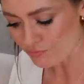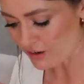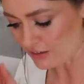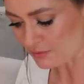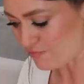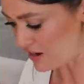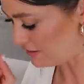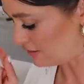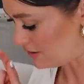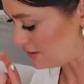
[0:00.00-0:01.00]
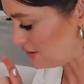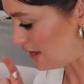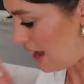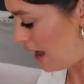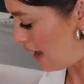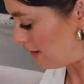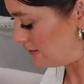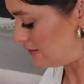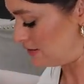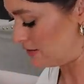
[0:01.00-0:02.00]
rings, bracelets,
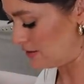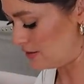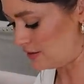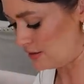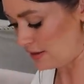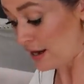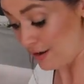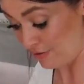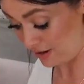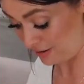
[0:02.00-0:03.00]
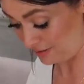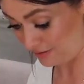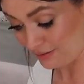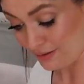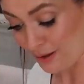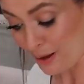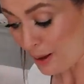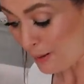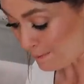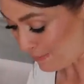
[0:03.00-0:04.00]
and earrings.
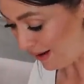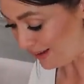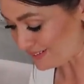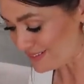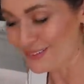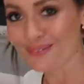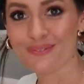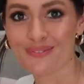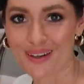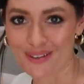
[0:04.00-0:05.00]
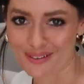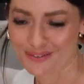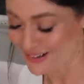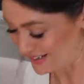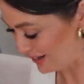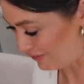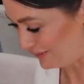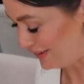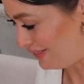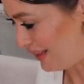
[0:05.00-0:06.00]
But they do look really
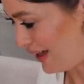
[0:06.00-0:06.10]
lovely in